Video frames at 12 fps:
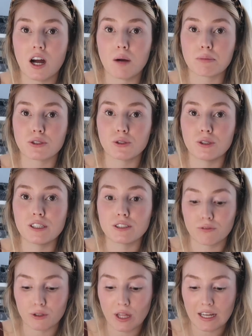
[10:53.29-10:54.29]

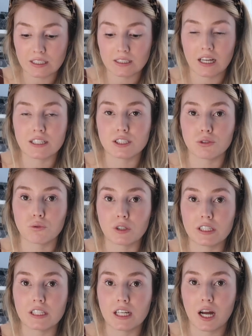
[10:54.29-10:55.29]
opportunities for that sun to
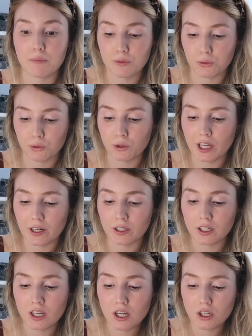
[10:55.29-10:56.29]
really come through there.